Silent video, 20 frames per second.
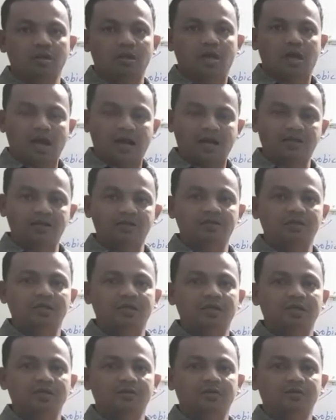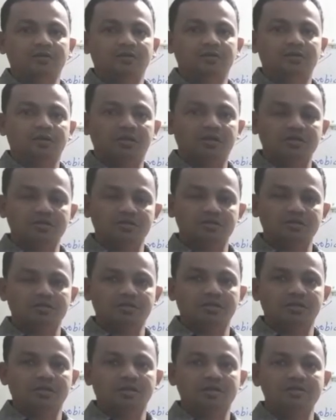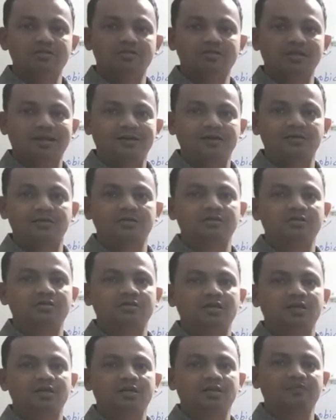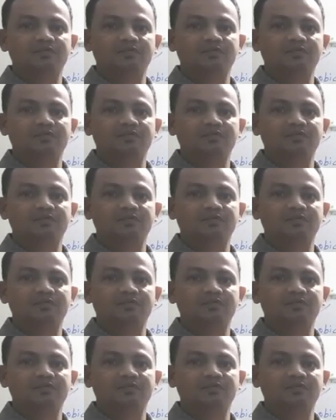And then inside the cell